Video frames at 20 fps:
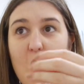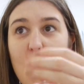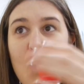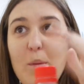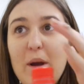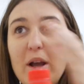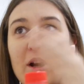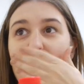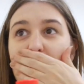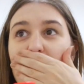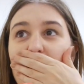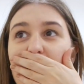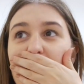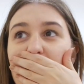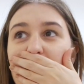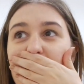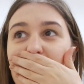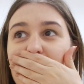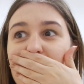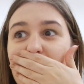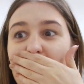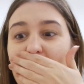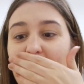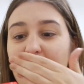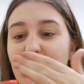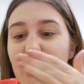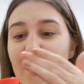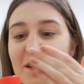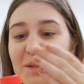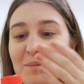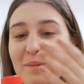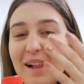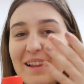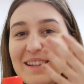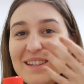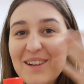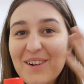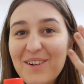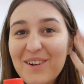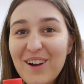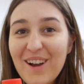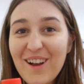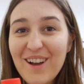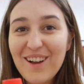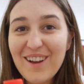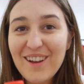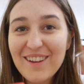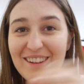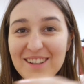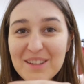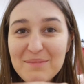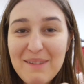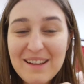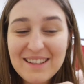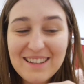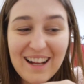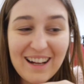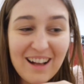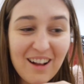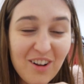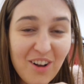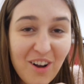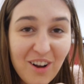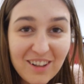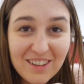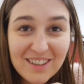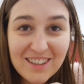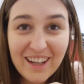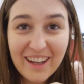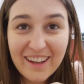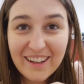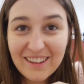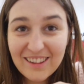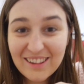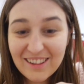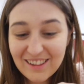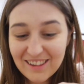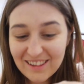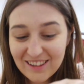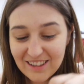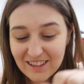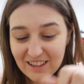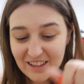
Oh my god, it smells so good. It smells like a cocktail.